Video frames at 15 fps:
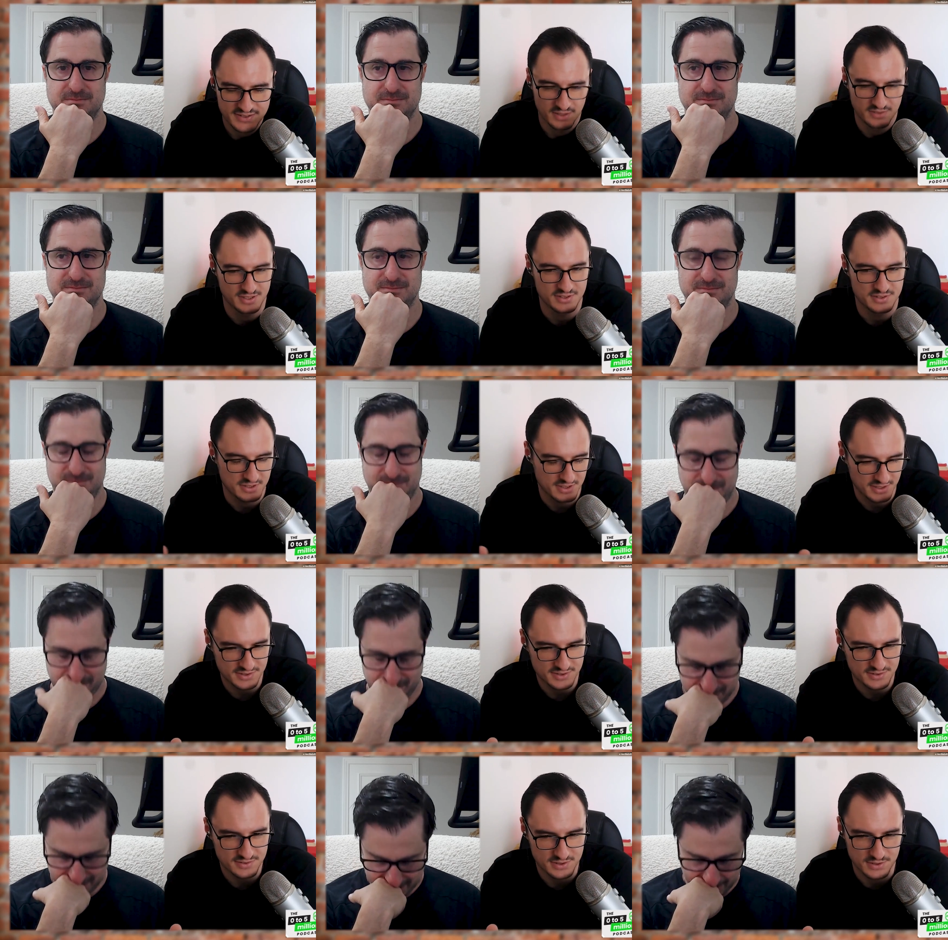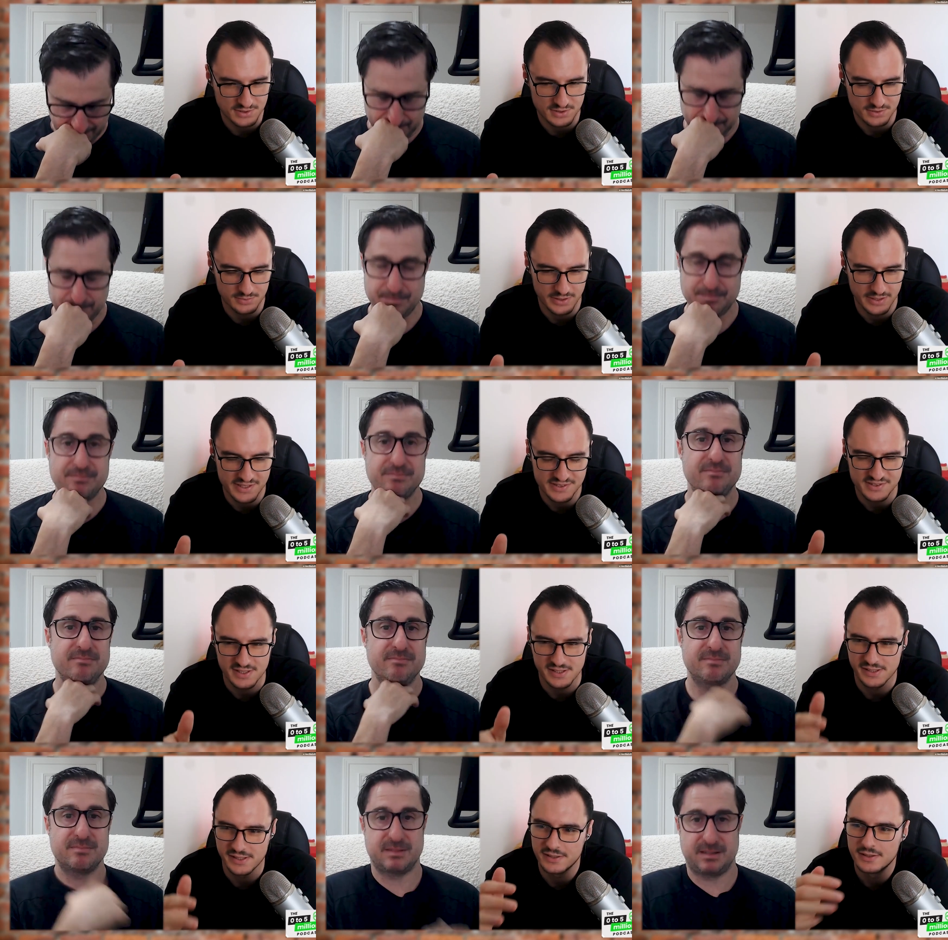Speaker 1: sales engineers to use yep. the word SE
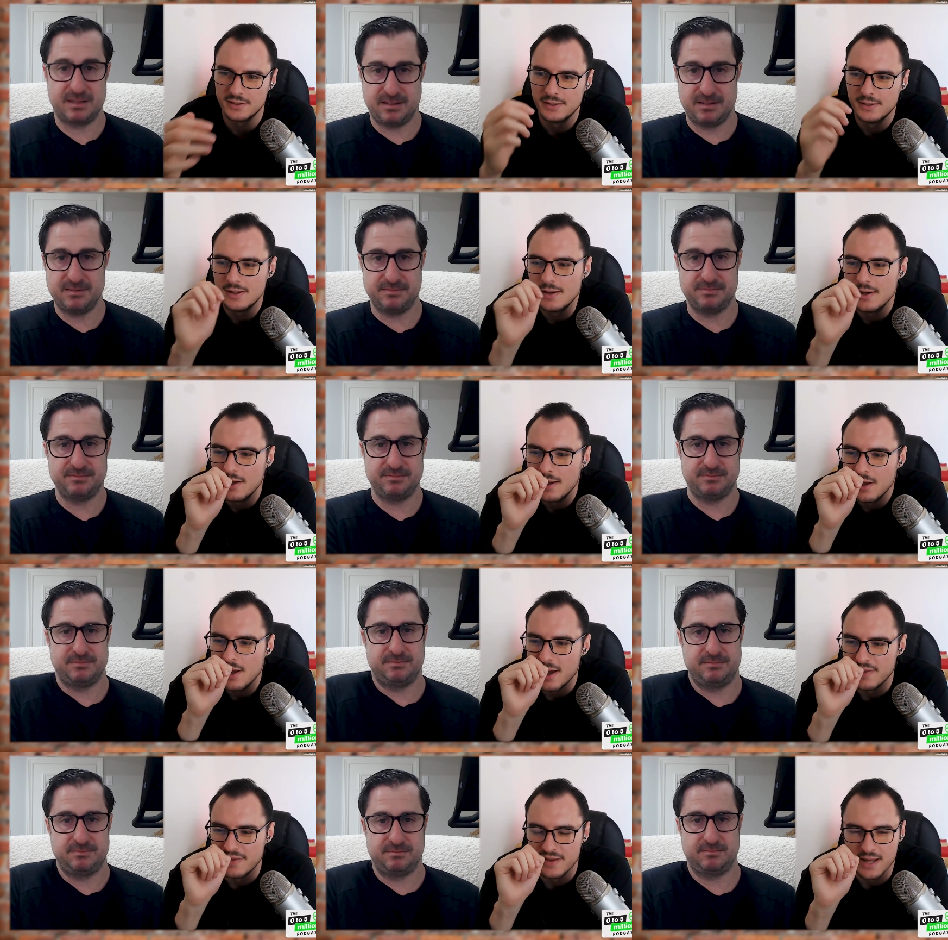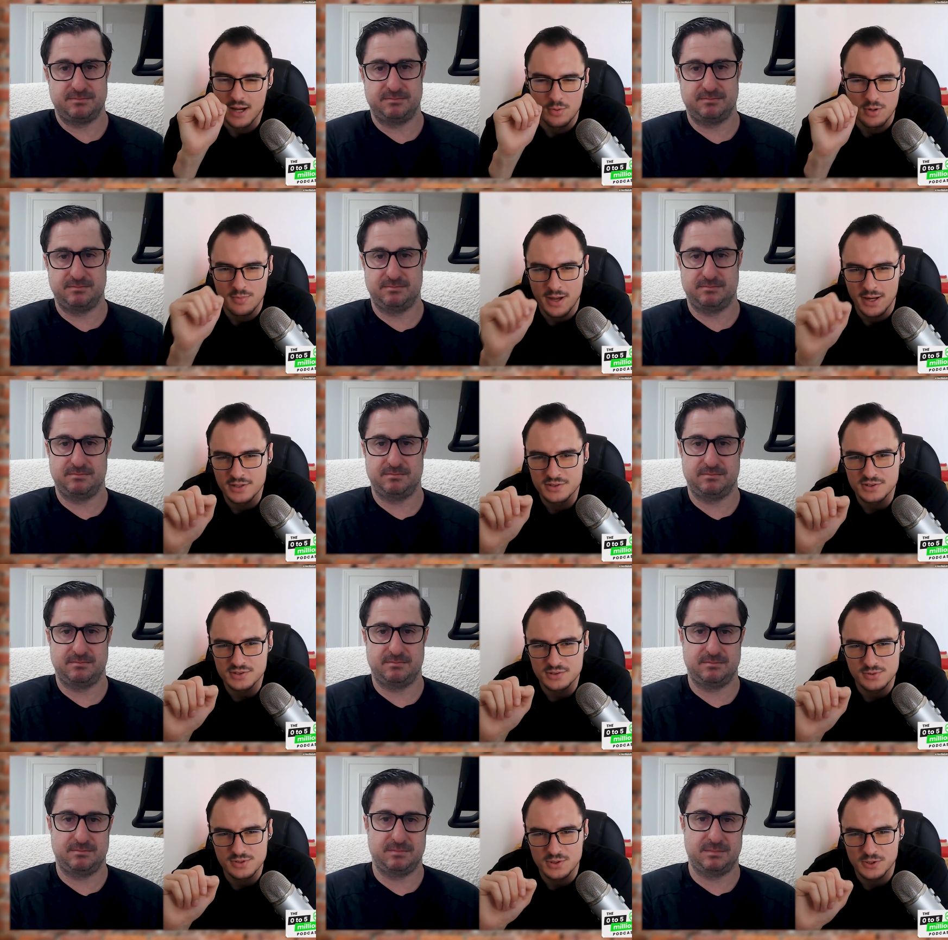there. And then how many managers
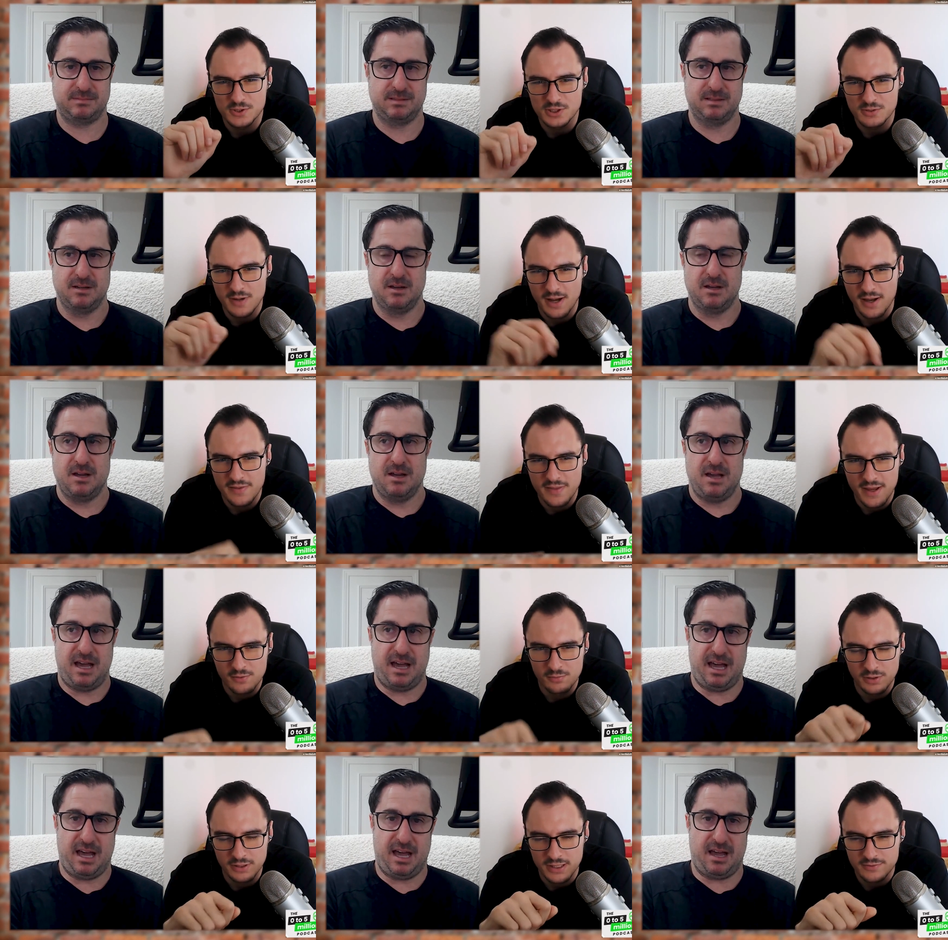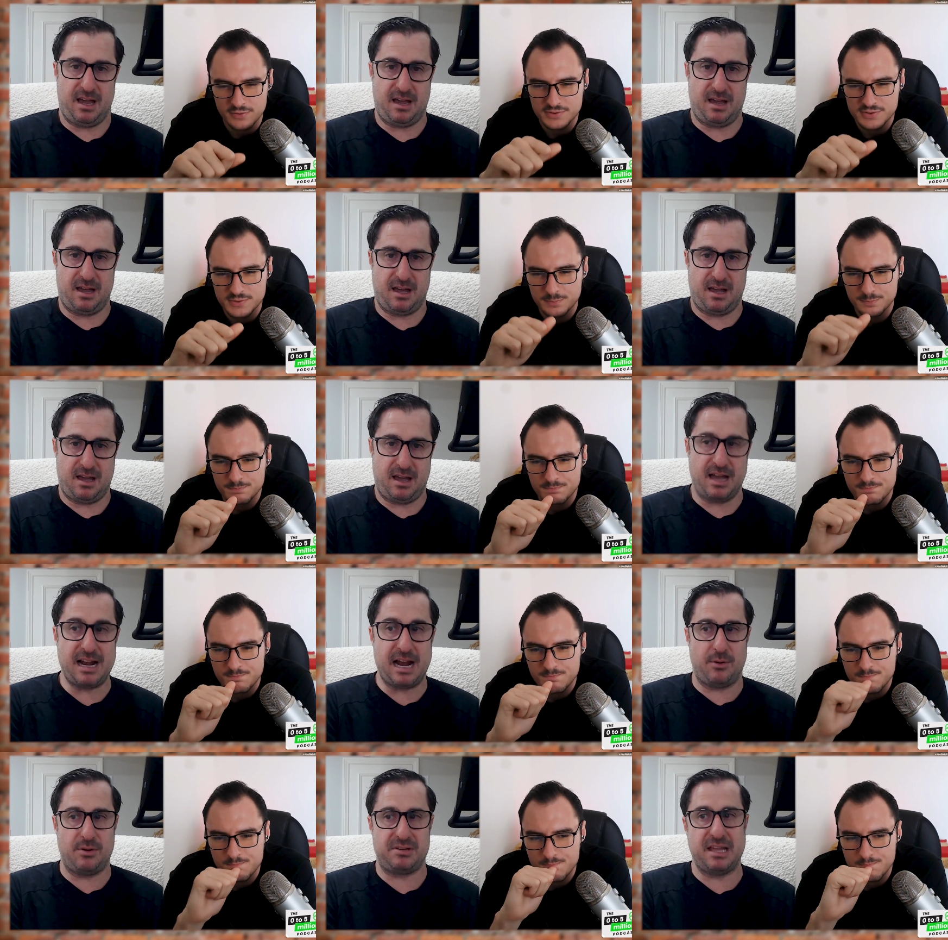are we talking
Speaker 2: about in there, and what levels?
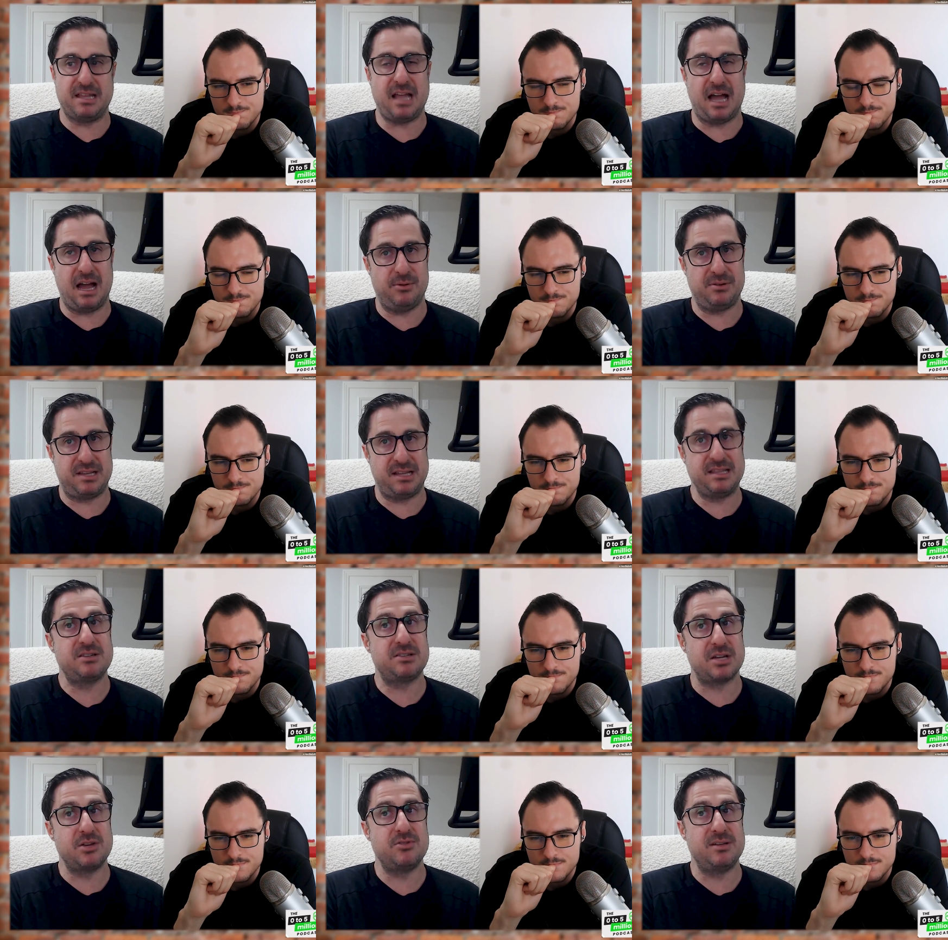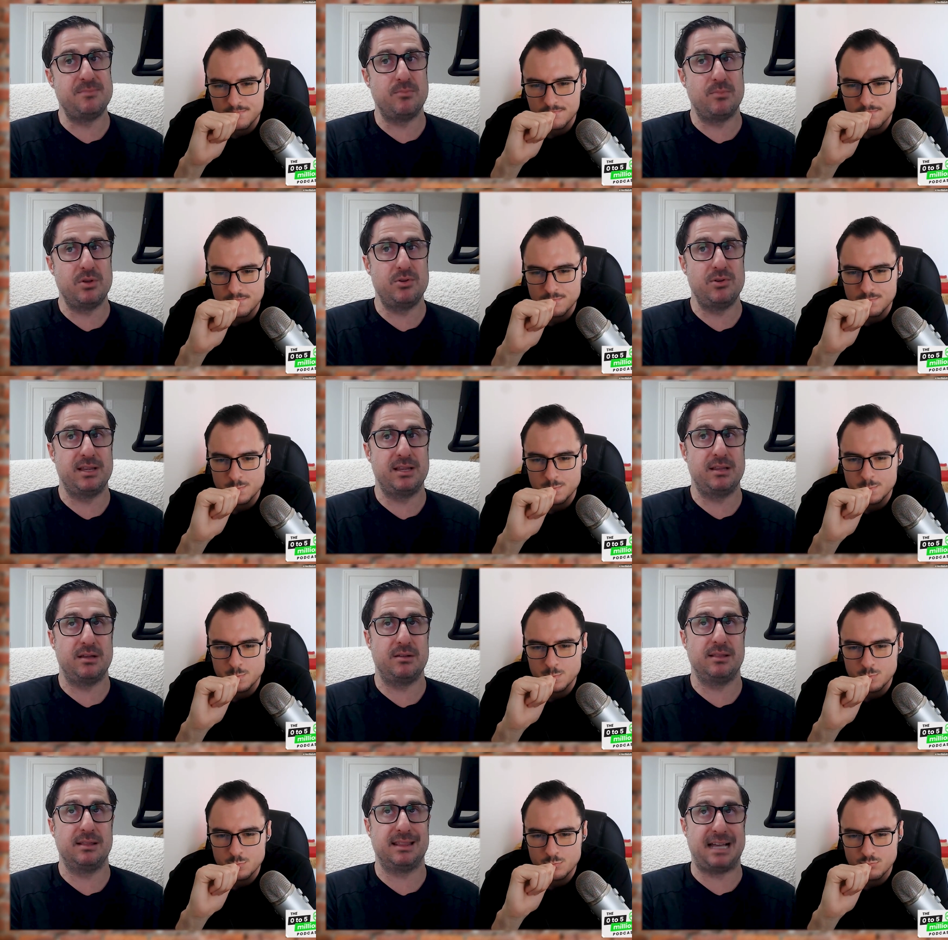And I would then I would then say you need you need
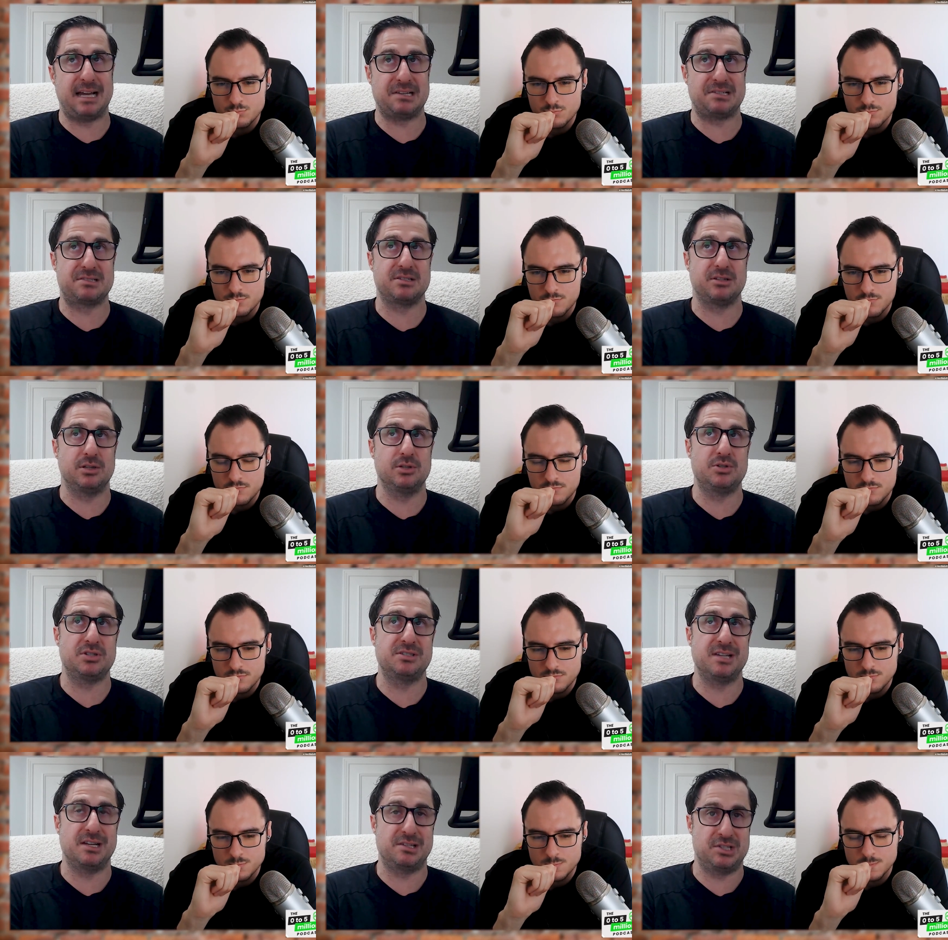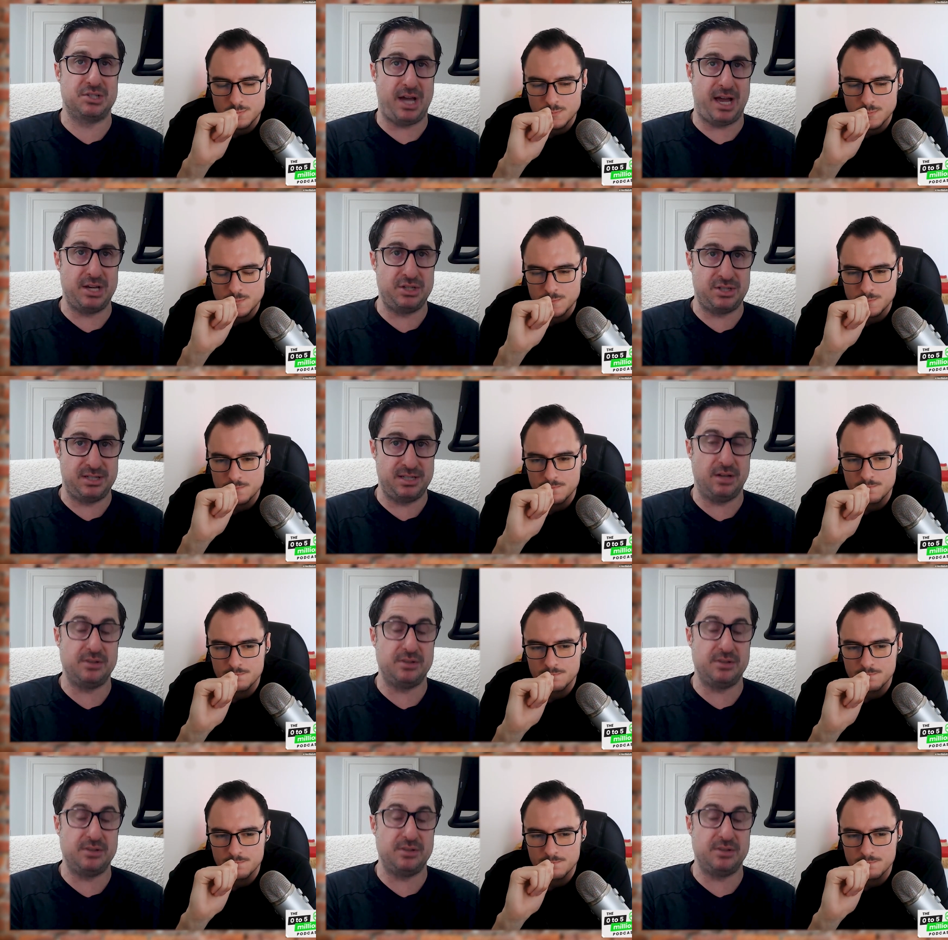less solutions engine